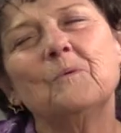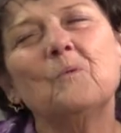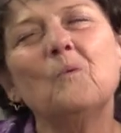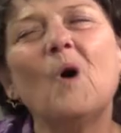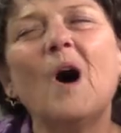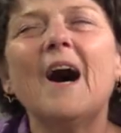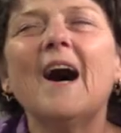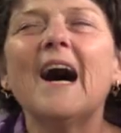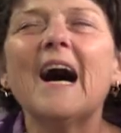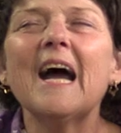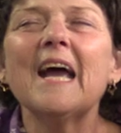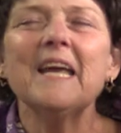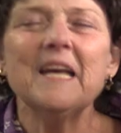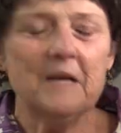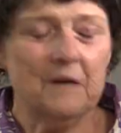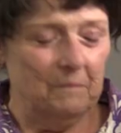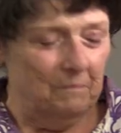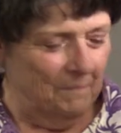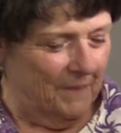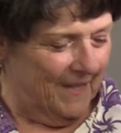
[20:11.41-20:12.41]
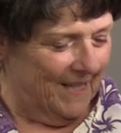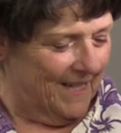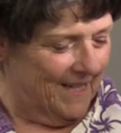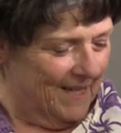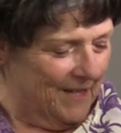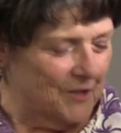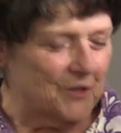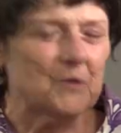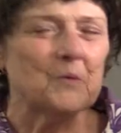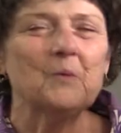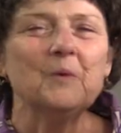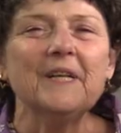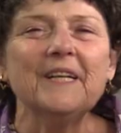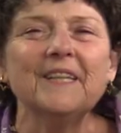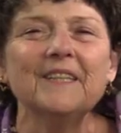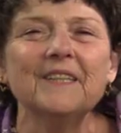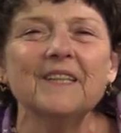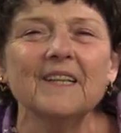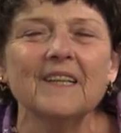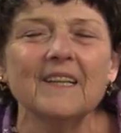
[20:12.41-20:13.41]
Why? Because
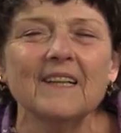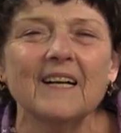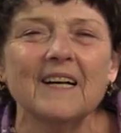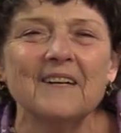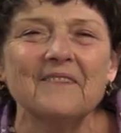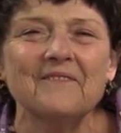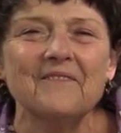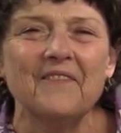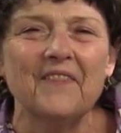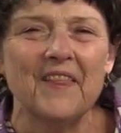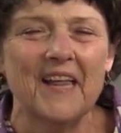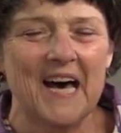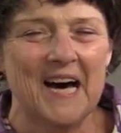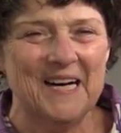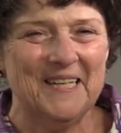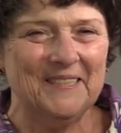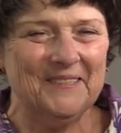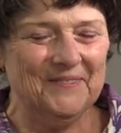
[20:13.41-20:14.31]
we love them.